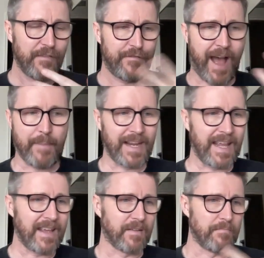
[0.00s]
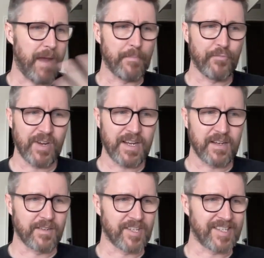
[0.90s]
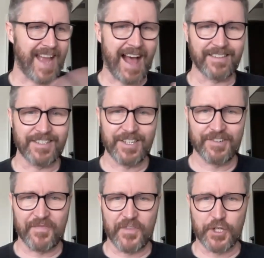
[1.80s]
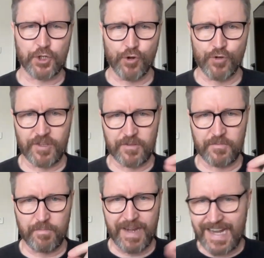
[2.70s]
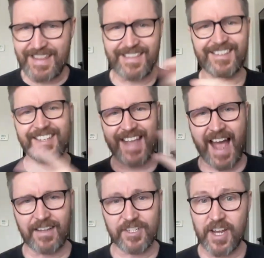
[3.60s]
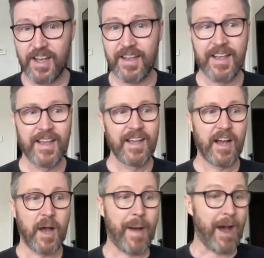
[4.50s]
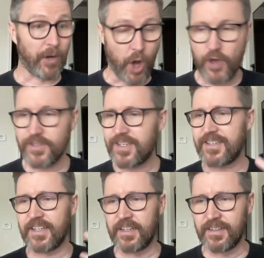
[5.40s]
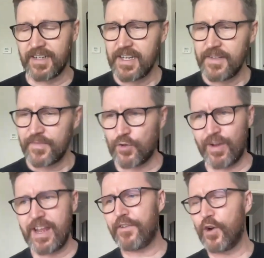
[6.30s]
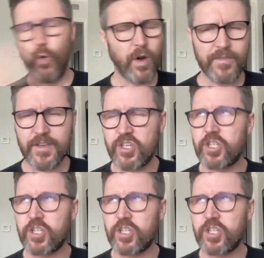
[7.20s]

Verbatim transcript: family and memory and nostalgia and the truth beneath nostalgia, about loss and grief and all of, there's